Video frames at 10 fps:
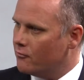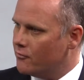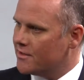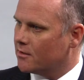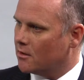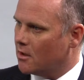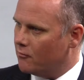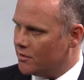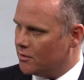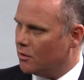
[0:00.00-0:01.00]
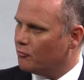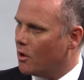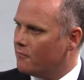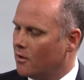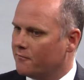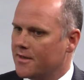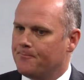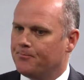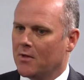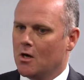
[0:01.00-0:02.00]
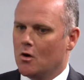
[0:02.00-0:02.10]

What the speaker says: risk and return profile for them.